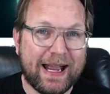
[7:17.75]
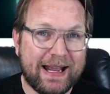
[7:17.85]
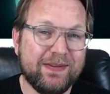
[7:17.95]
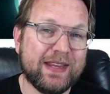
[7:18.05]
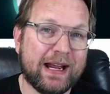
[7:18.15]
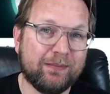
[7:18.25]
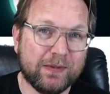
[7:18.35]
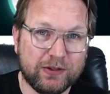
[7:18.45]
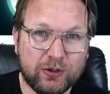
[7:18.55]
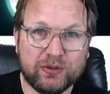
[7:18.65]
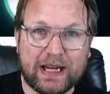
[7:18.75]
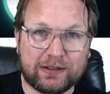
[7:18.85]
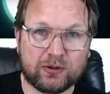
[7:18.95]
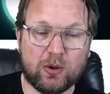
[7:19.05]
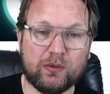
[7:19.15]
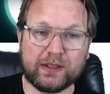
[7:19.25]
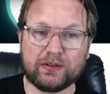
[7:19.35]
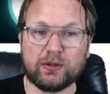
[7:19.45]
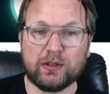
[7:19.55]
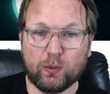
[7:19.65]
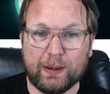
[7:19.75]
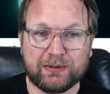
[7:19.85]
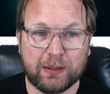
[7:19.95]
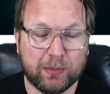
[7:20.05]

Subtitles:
and then use that content on your website.